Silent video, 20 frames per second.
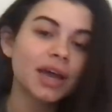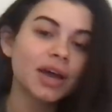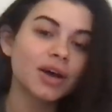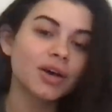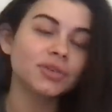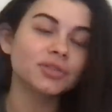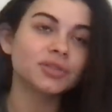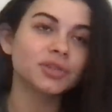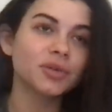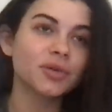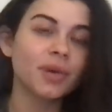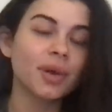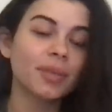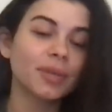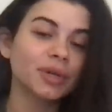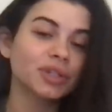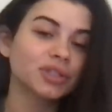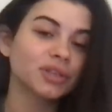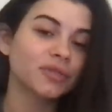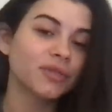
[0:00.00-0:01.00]
Also,
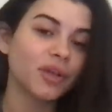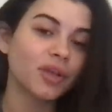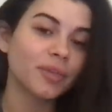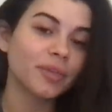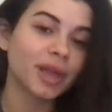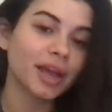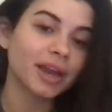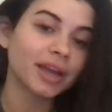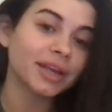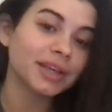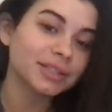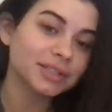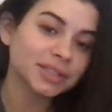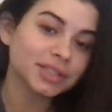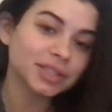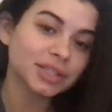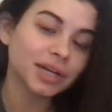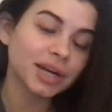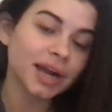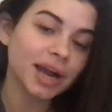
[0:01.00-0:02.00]
make sure to follow me on
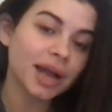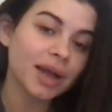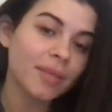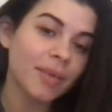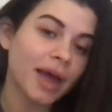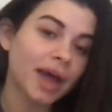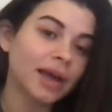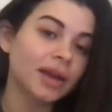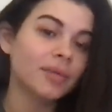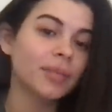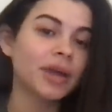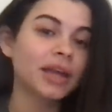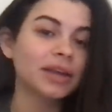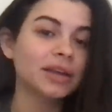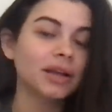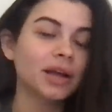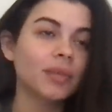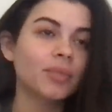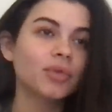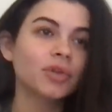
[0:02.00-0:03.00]
Instagram at
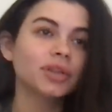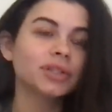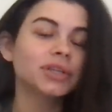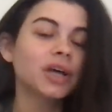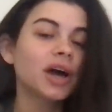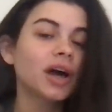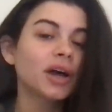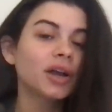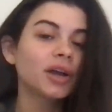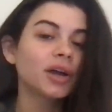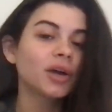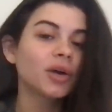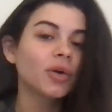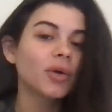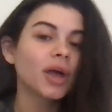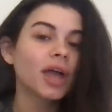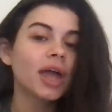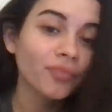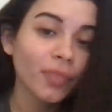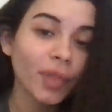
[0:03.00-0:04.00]
amanda.pulitano.
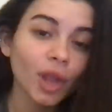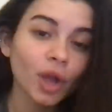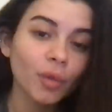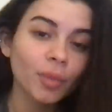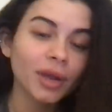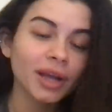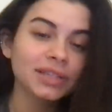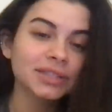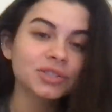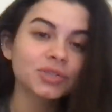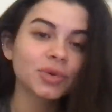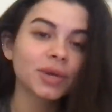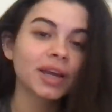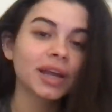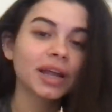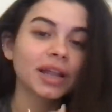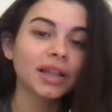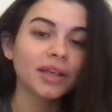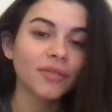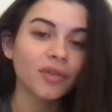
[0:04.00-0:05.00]
Hope you guys enjoyed.
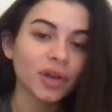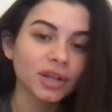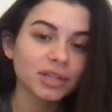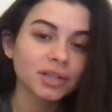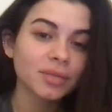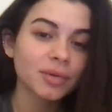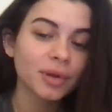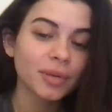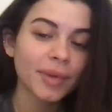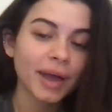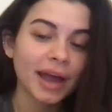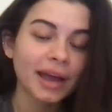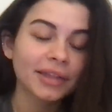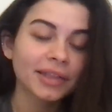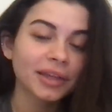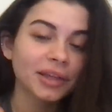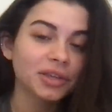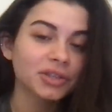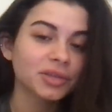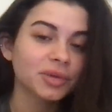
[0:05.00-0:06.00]
I love you all to the moon and back.
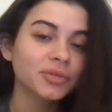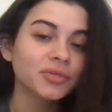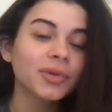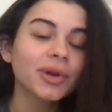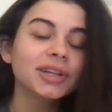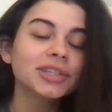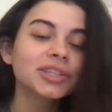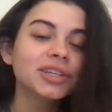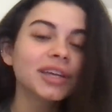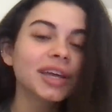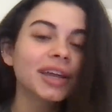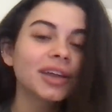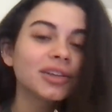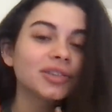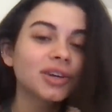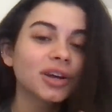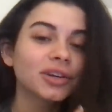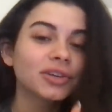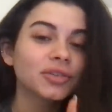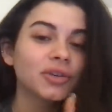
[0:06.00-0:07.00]
Thank you so much for watching, and I'll
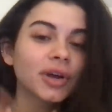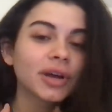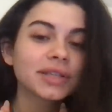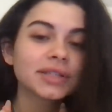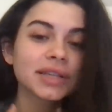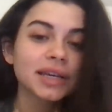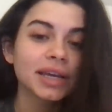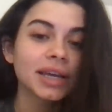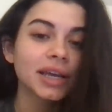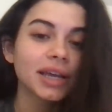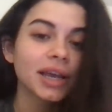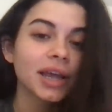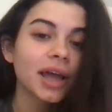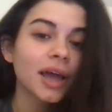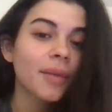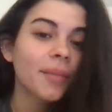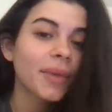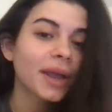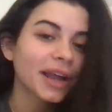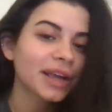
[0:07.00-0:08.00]
talk to you guys in
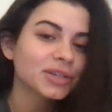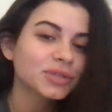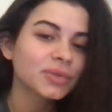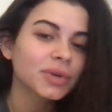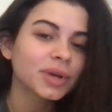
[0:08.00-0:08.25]
my next